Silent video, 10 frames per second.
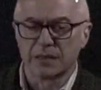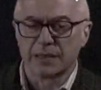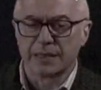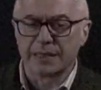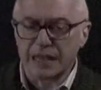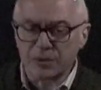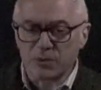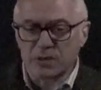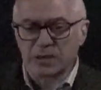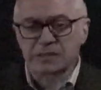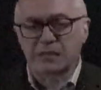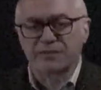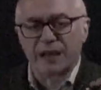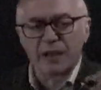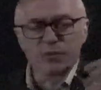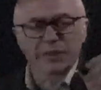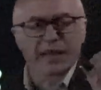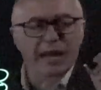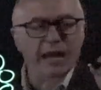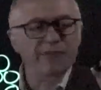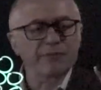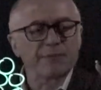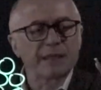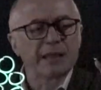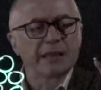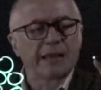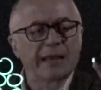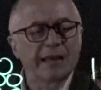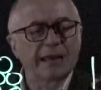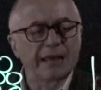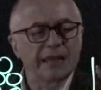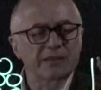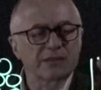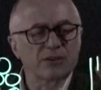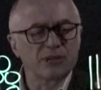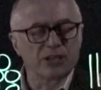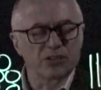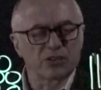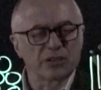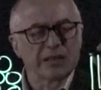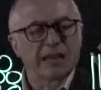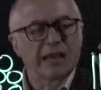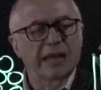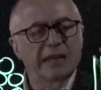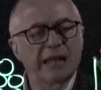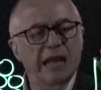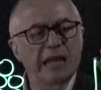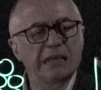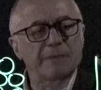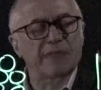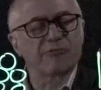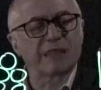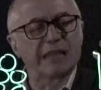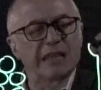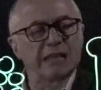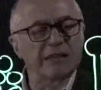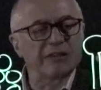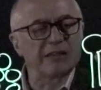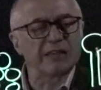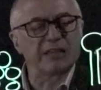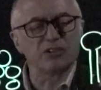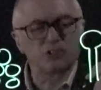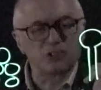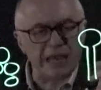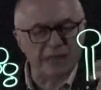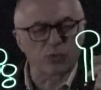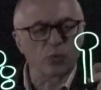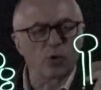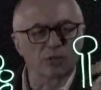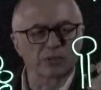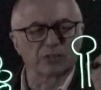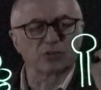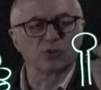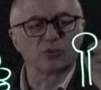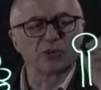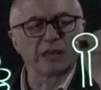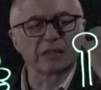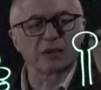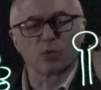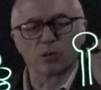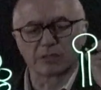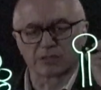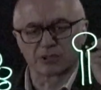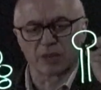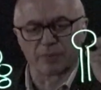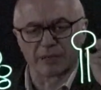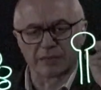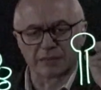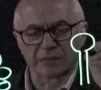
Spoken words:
In other words, if I would have a syringe and I inject water to create a water droplet,